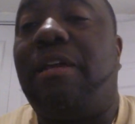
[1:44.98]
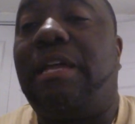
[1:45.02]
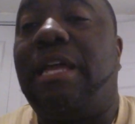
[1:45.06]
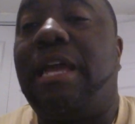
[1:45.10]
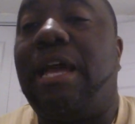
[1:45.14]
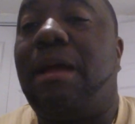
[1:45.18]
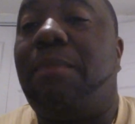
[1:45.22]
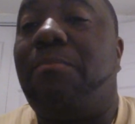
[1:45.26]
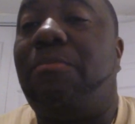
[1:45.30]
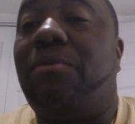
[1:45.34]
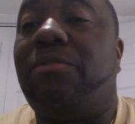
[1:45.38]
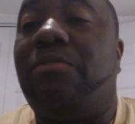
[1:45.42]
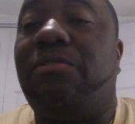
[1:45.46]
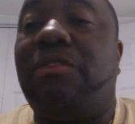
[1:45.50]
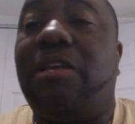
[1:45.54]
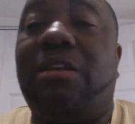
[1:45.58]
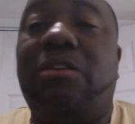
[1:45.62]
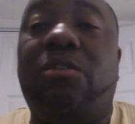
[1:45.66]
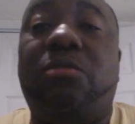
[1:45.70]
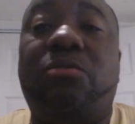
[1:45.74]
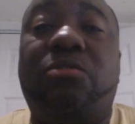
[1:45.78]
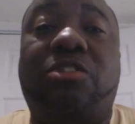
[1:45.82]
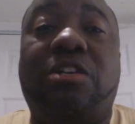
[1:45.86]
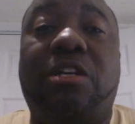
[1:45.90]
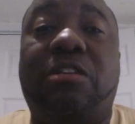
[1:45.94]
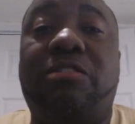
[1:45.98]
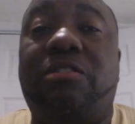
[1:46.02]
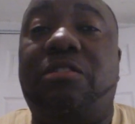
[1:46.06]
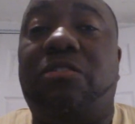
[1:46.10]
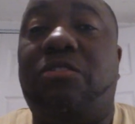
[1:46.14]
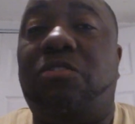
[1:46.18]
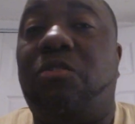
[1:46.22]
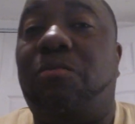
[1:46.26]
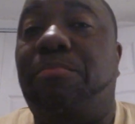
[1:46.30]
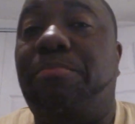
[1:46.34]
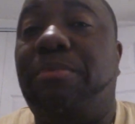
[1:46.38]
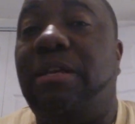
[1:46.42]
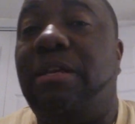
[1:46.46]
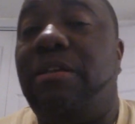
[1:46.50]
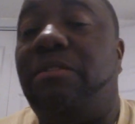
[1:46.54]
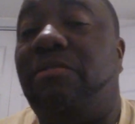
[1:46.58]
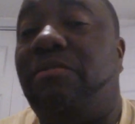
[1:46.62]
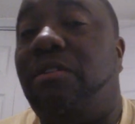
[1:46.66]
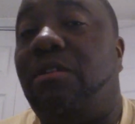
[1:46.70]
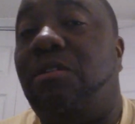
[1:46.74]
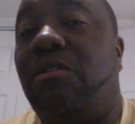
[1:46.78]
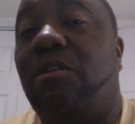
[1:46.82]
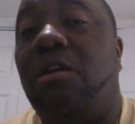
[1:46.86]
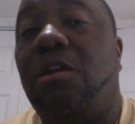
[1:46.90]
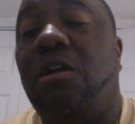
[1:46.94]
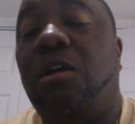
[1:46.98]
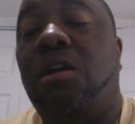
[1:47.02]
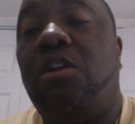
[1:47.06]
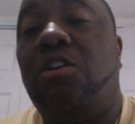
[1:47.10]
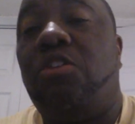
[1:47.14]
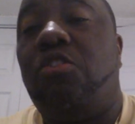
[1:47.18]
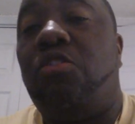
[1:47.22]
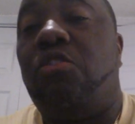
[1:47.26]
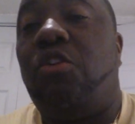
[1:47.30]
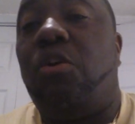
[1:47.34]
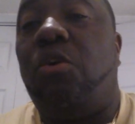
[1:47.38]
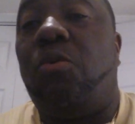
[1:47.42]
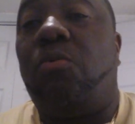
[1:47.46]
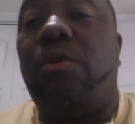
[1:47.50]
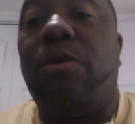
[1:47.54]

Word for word: of a camera and say no justice, no peace and you know,